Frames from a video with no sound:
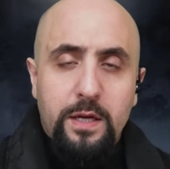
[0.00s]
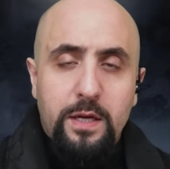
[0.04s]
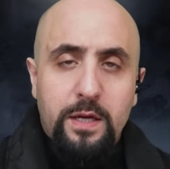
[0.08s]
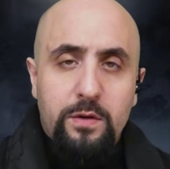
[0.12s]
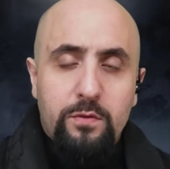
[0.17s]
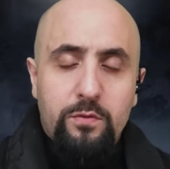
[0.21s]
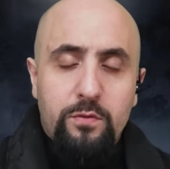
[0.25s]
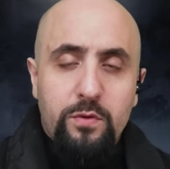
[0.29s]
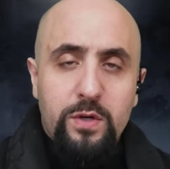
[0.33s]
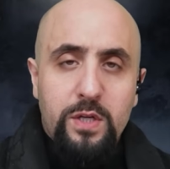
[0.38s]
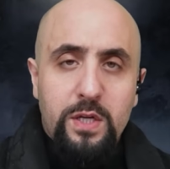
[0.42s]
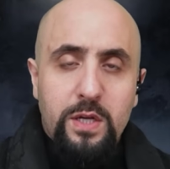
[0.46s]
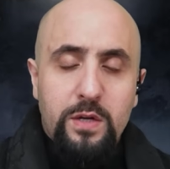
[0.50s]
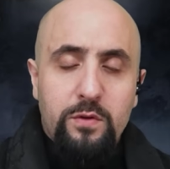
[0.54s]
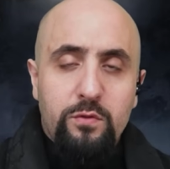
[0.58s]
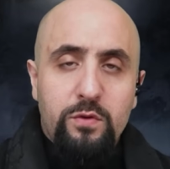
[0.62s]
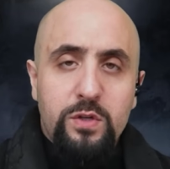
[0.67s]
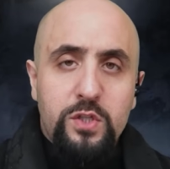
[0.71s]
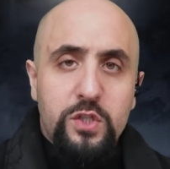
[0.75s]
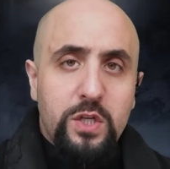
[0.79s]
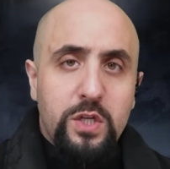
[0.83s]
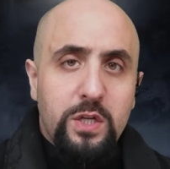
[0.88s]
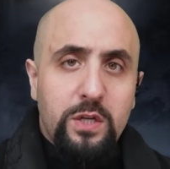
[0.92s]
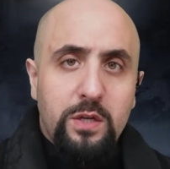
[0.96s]

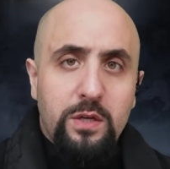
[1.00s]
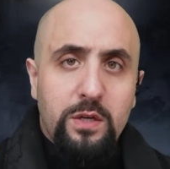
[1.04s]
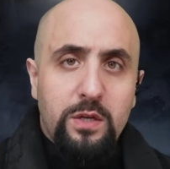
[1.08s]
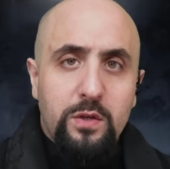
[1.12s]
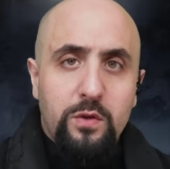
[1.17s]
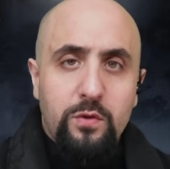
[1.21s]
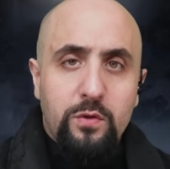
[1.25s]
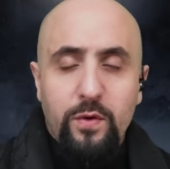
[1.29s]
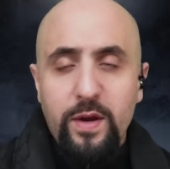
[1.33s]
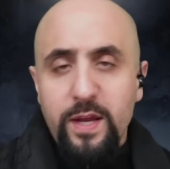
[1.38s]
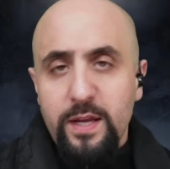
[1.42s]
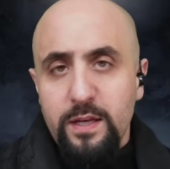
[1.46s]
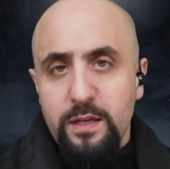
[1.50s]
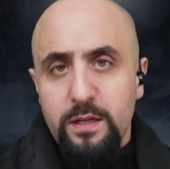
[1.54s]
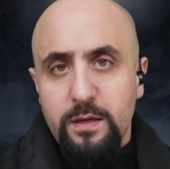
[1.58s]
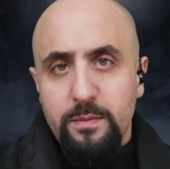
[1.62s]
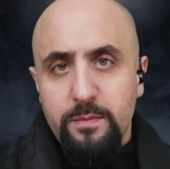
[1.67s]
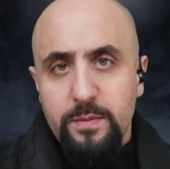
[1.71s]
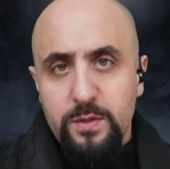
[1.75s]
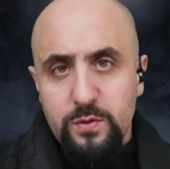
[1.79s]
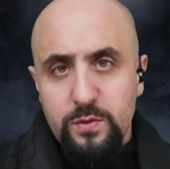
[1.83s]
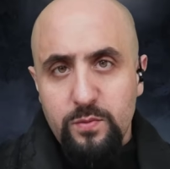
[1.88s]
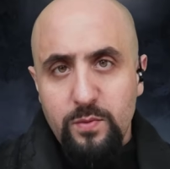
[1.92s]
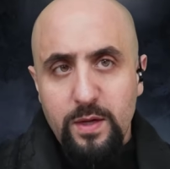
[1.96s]
enriching
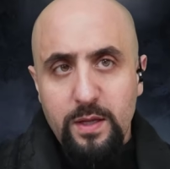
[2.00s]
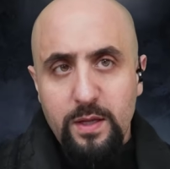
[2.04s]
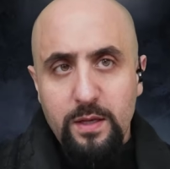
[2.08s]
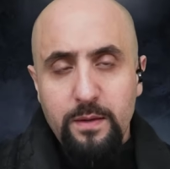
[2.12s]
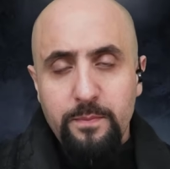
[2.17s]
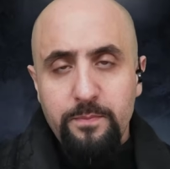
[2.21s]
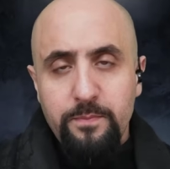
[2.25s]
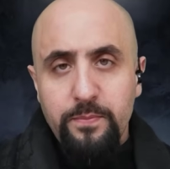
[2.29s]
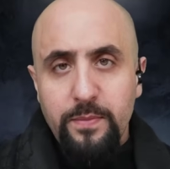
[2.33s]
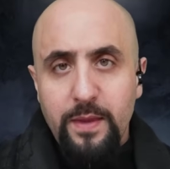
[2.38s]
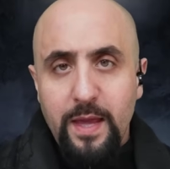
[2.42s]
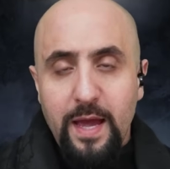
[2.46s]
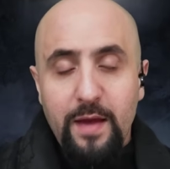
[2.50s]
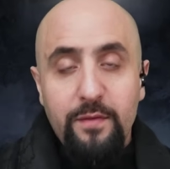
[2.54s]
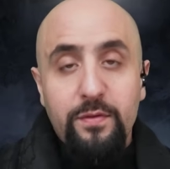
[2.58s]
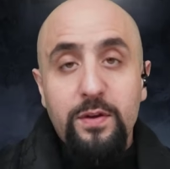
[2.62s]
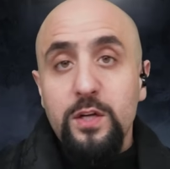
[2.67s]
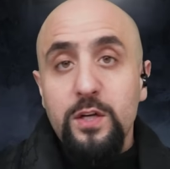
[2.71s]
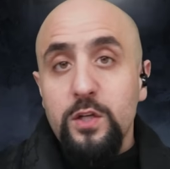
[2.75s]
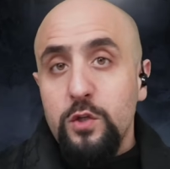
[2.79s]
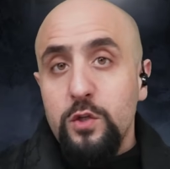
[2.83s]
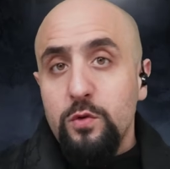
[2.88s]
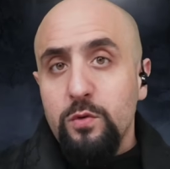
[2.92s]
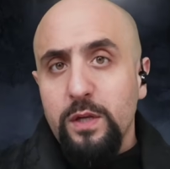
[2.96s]
uranium as well,
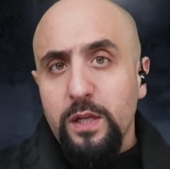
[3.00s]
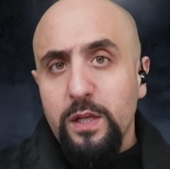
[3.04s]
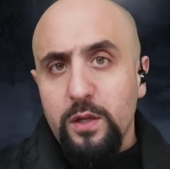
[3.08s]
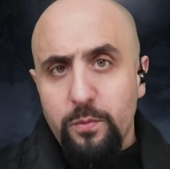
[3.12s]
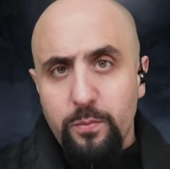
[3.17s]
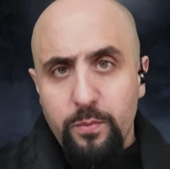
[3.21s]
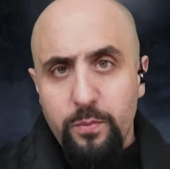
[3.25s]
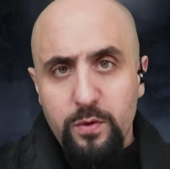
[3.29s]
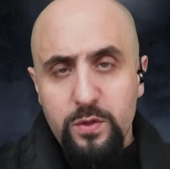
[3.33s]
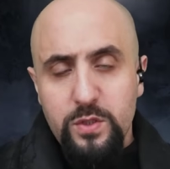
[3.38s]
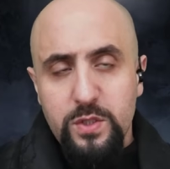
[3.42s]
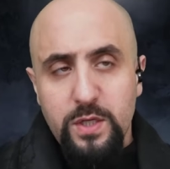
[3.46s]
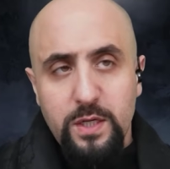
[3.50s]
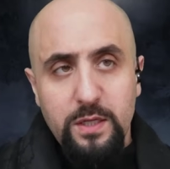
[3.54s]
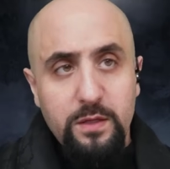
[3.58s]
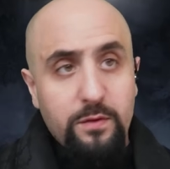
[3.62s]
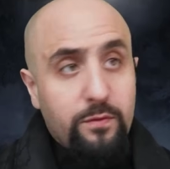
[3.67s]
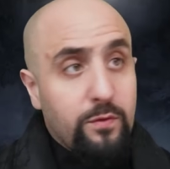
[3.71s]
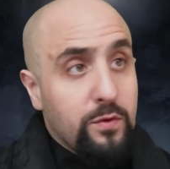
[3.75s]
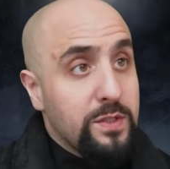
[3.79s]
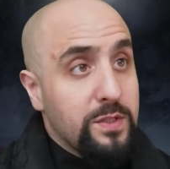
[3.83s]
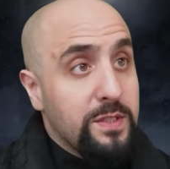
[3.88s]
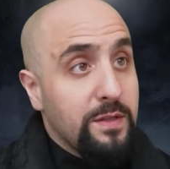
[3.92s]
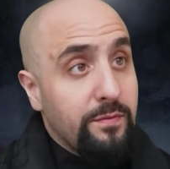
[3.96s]
having a nuclear
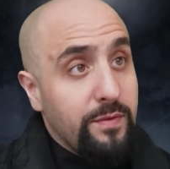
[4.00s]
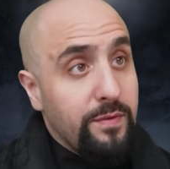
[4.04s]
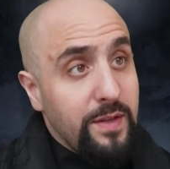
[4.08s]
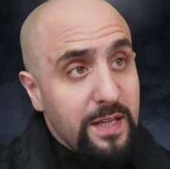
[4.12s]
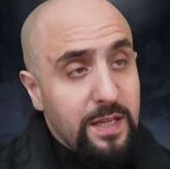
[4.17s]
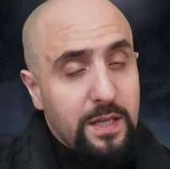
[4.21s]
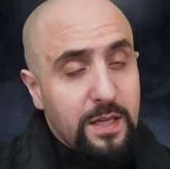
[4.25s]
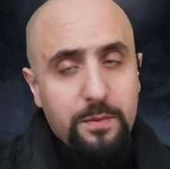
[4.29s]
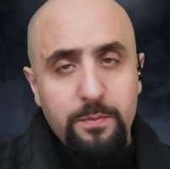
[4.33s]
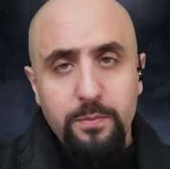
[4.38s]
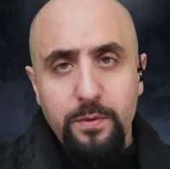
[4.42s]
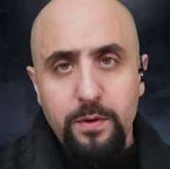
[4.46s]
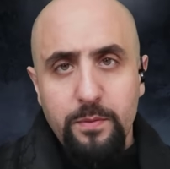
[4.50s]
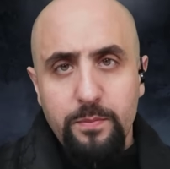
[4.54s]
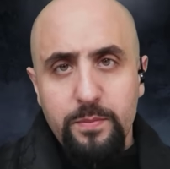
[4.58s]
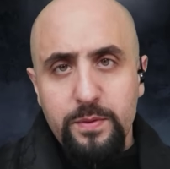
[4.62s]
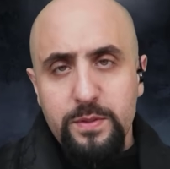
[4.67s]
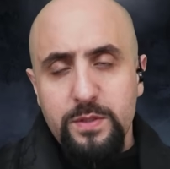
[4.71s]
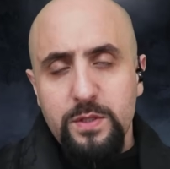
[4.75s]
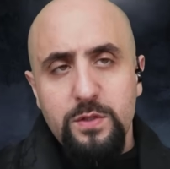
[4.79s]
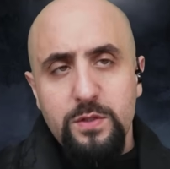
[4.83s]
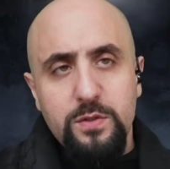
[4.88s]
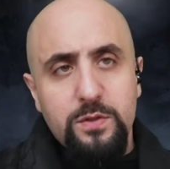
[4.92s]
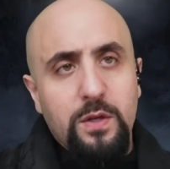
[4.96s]
project for civilian
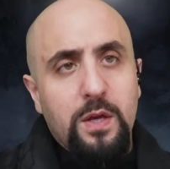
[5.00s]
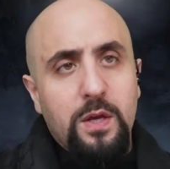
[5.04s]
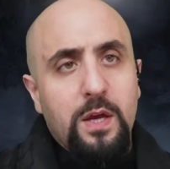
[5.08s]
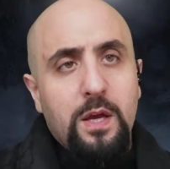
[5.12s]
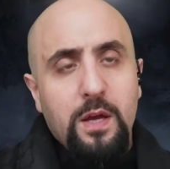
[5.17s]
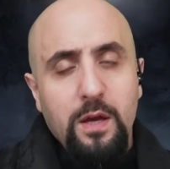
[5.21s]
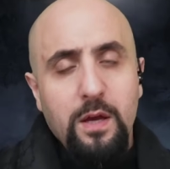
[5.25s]
purposes,